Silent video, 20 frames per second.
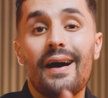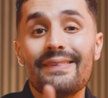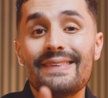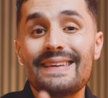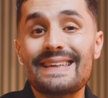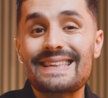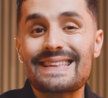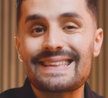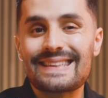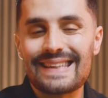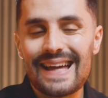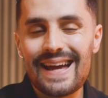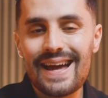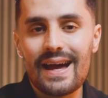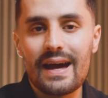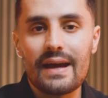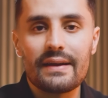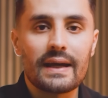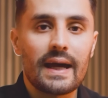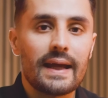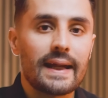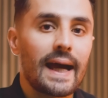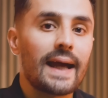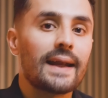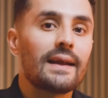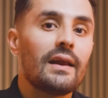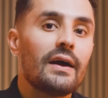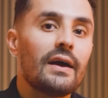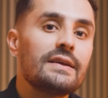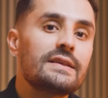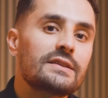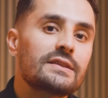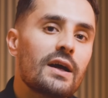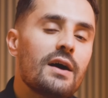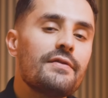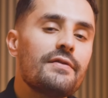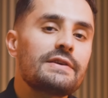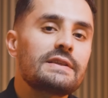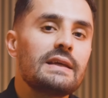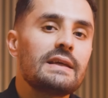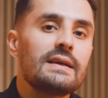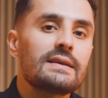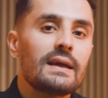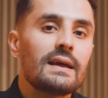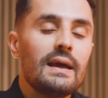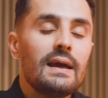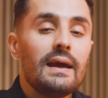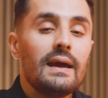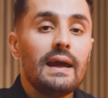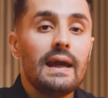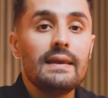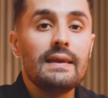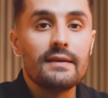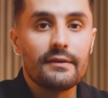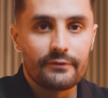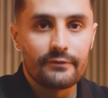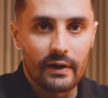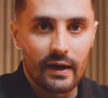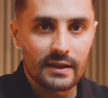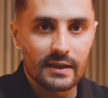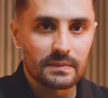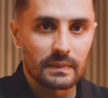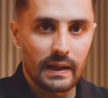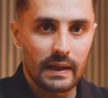understand and analyze services in the first